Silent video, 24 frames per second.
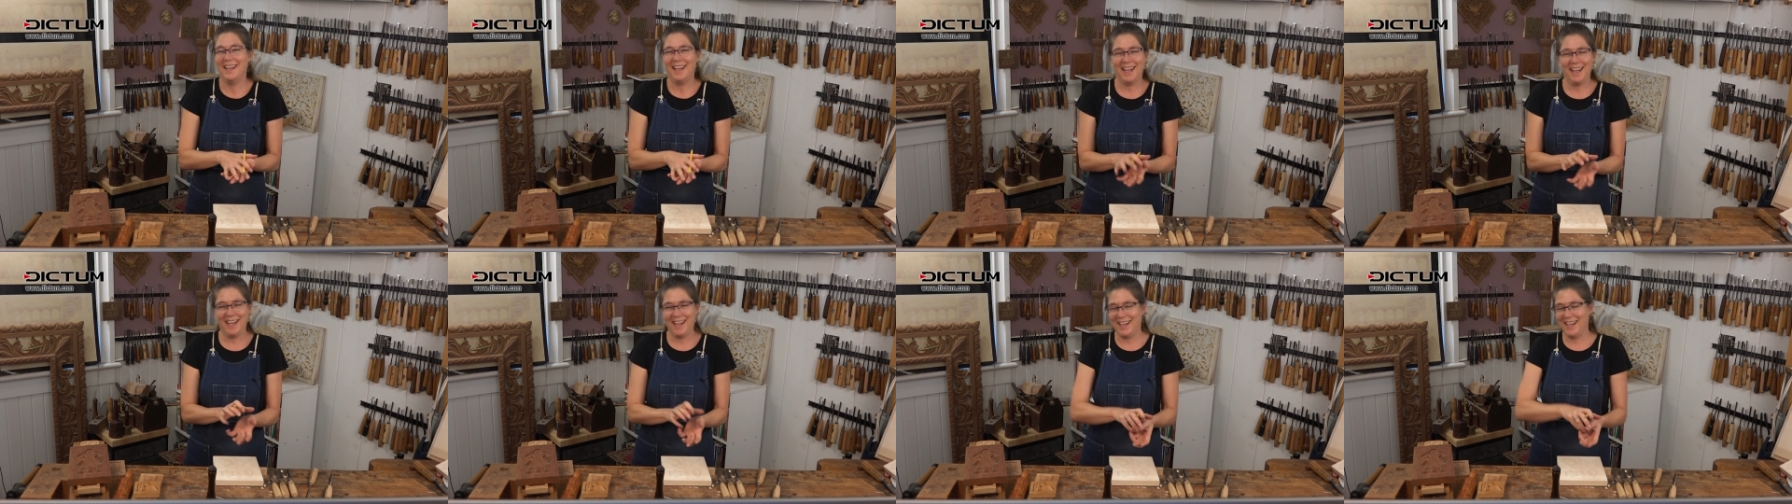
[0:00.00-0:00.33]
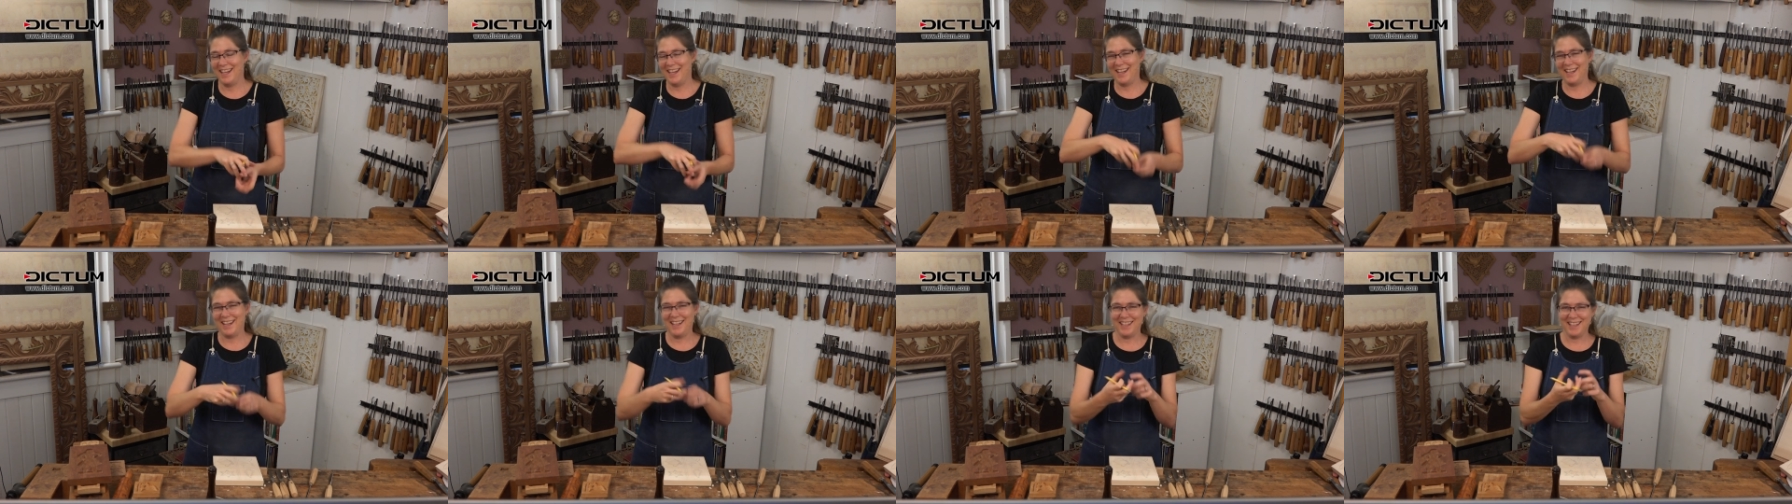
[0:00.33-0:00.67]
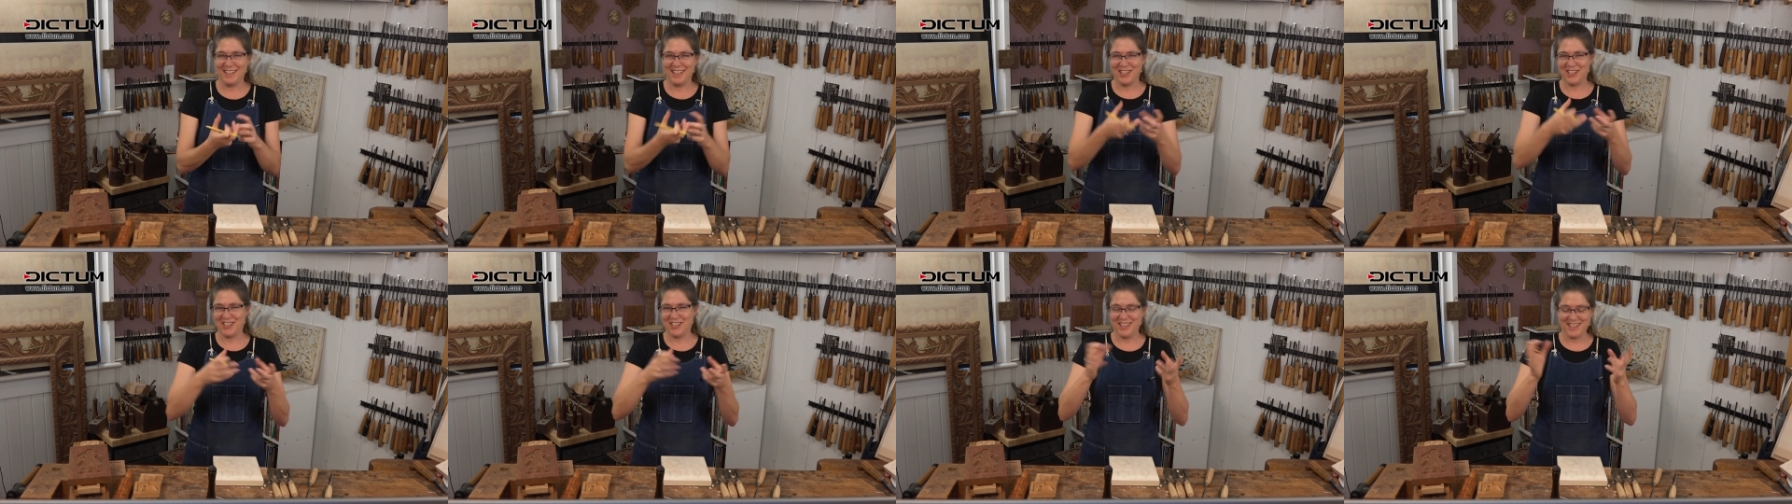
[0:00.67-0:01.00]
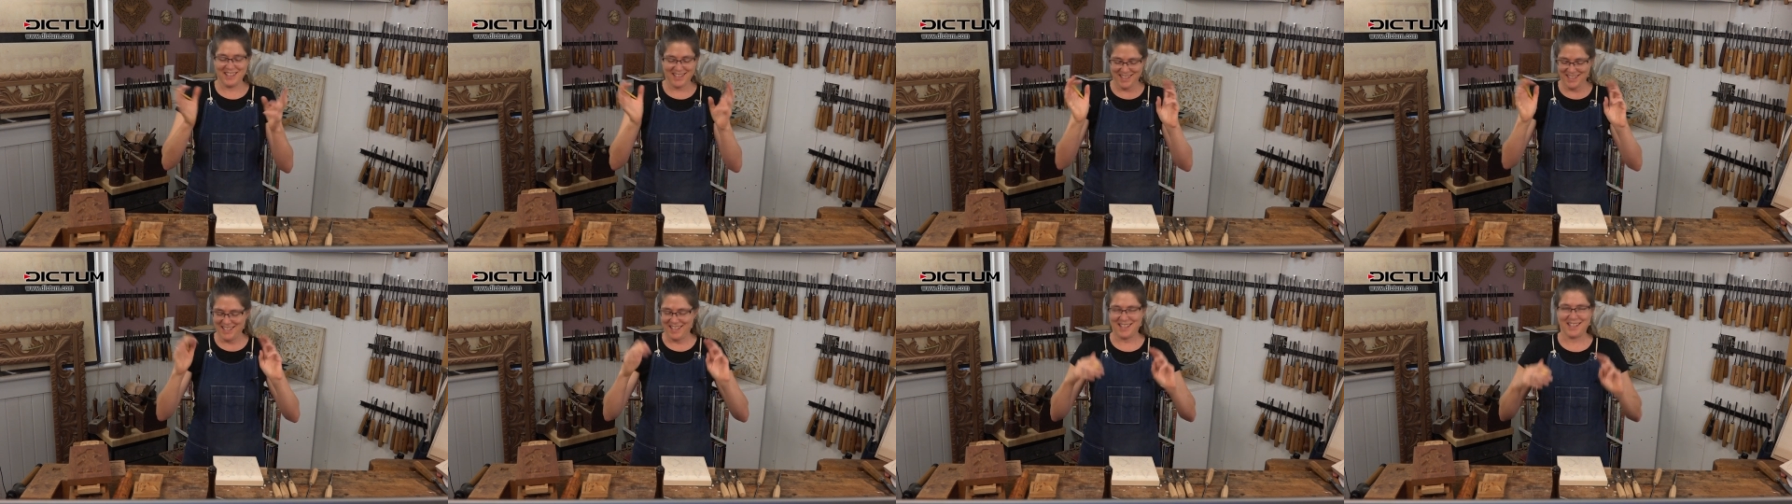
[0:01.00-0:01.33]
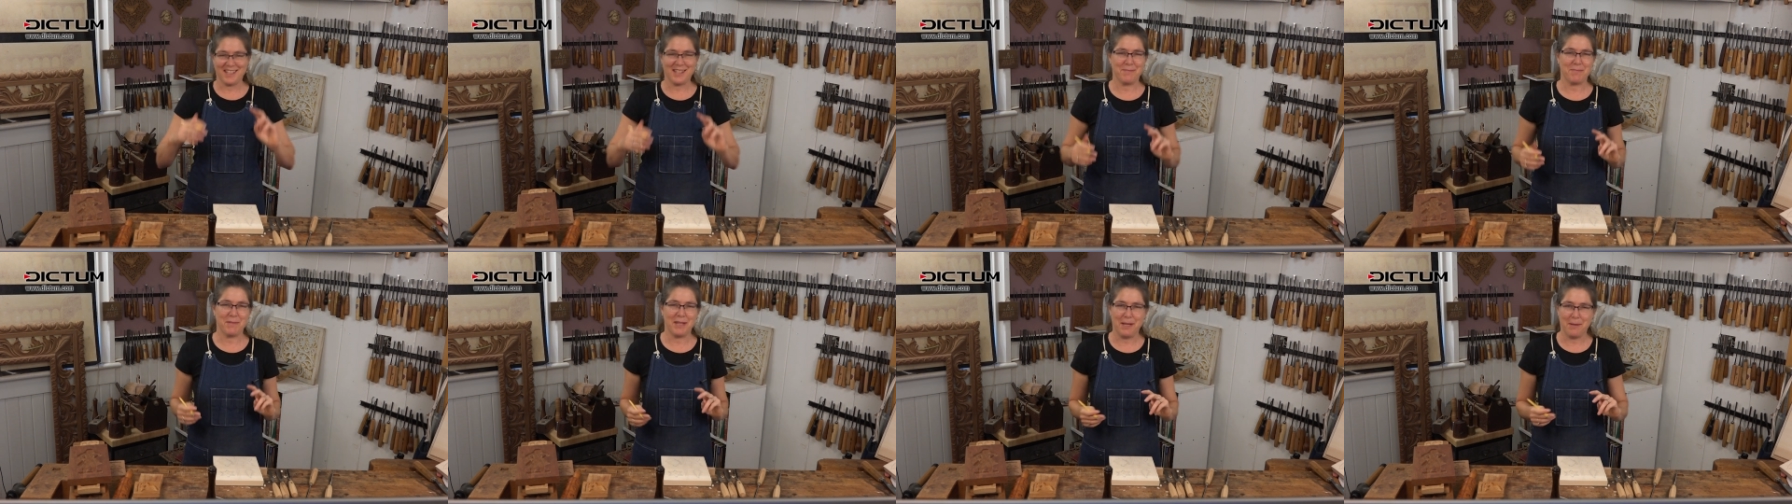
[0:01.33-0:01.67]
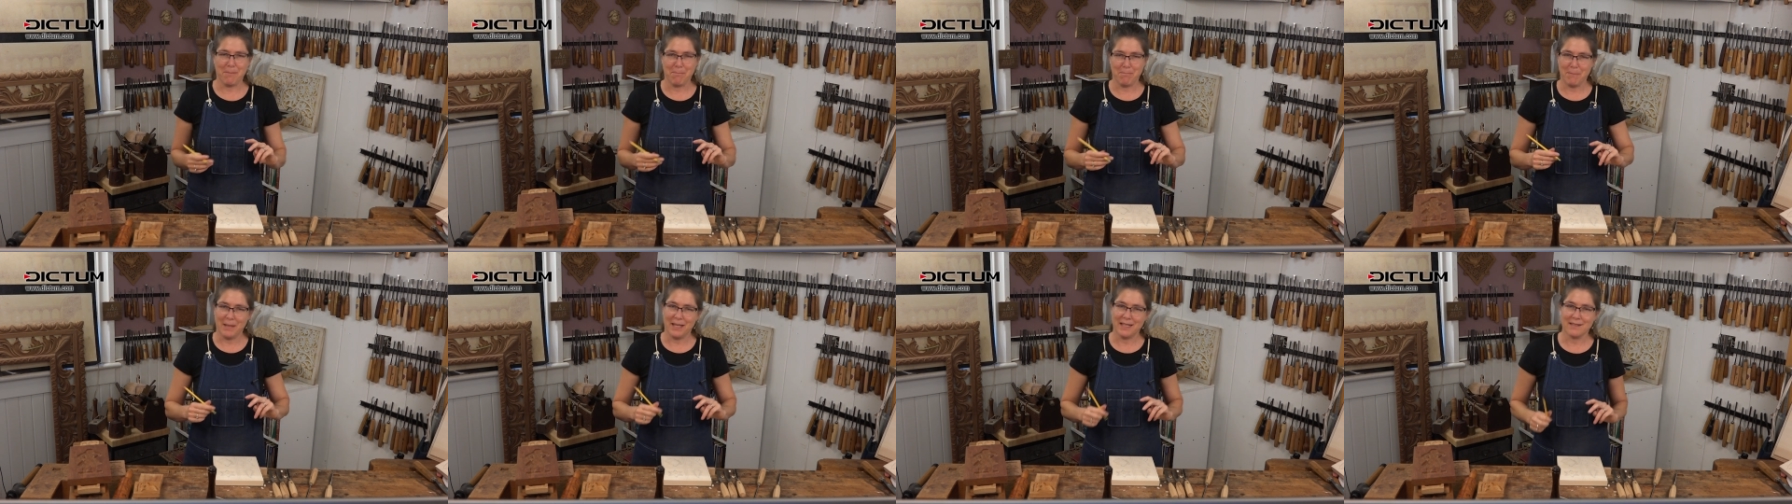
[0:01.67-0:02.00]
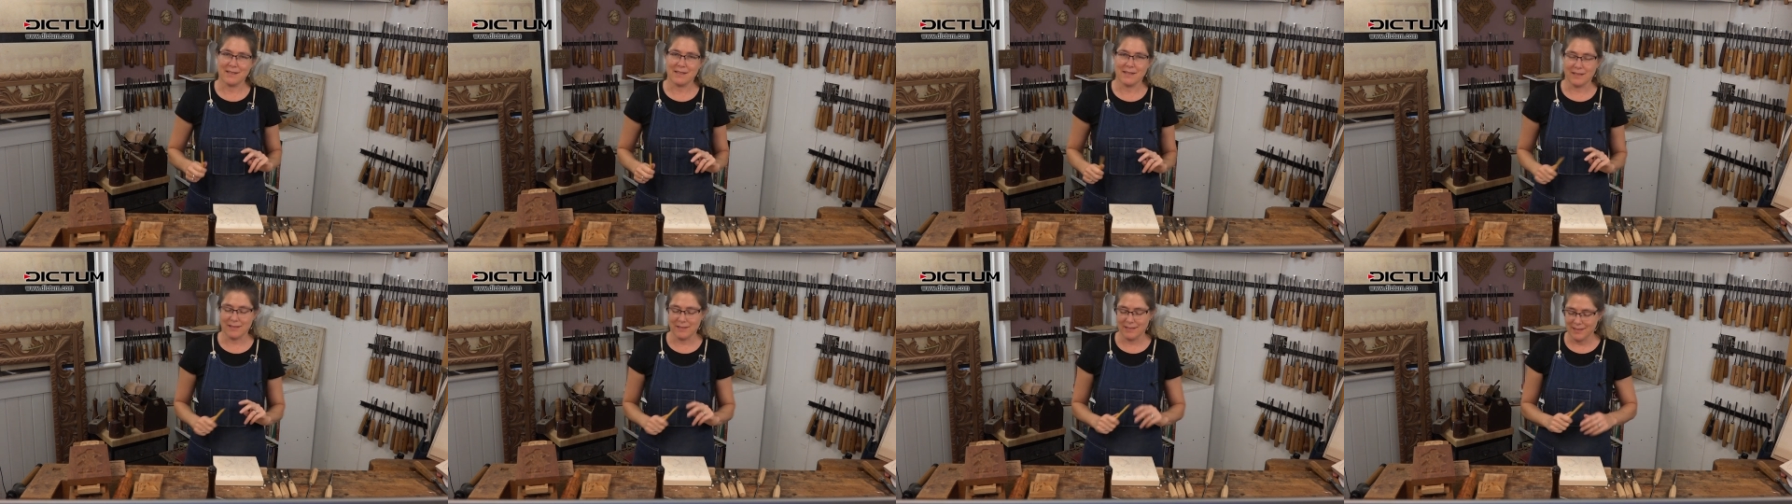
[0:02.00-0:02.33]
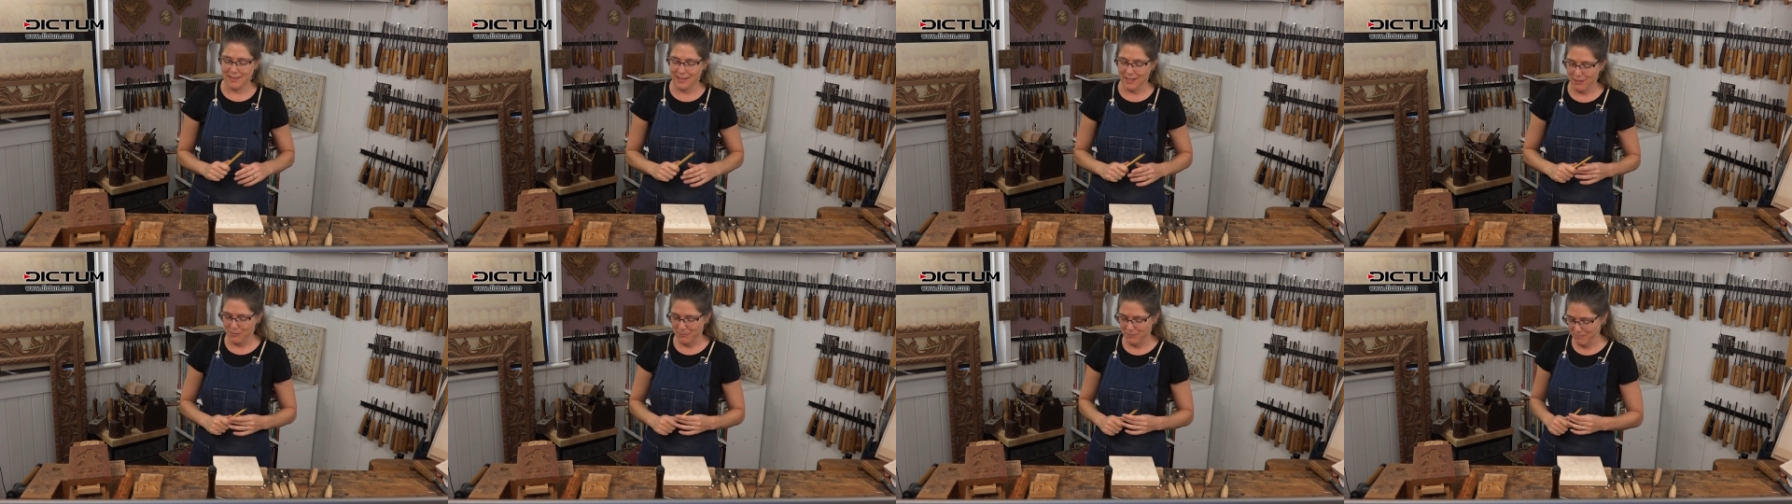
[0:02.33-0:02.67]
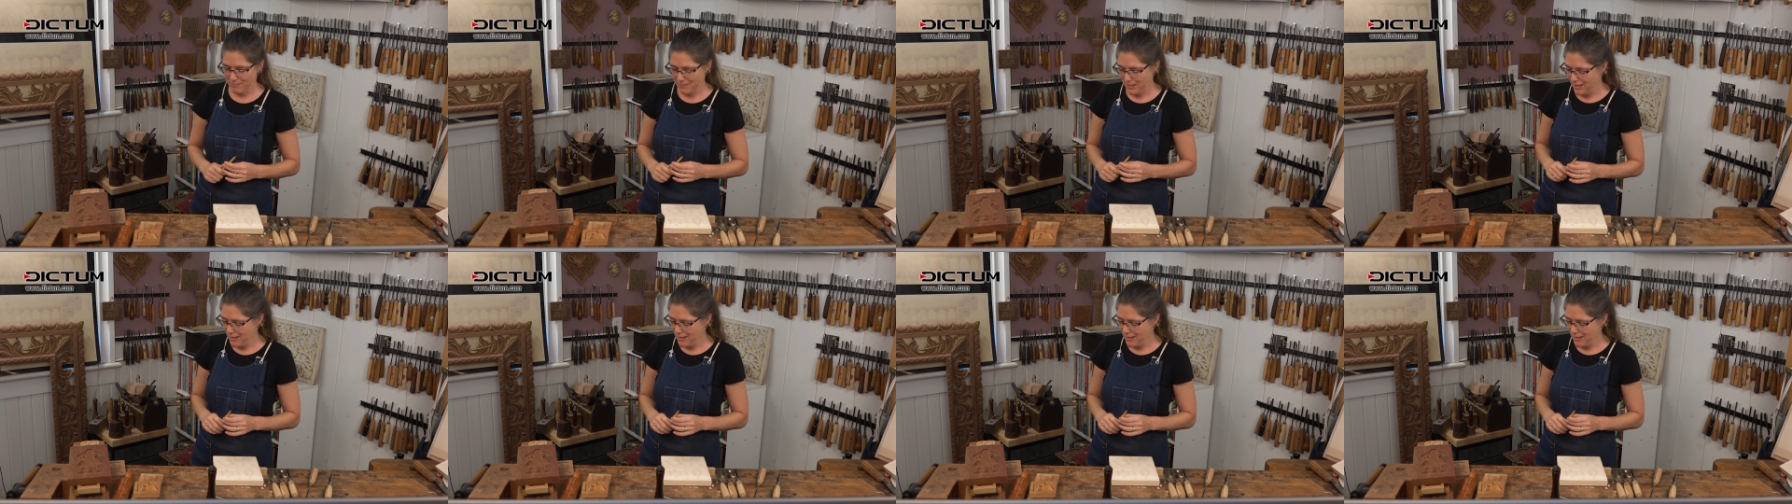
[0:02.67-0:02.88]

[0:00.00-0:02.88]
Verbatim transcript: and it just gets to be a mess to clean out.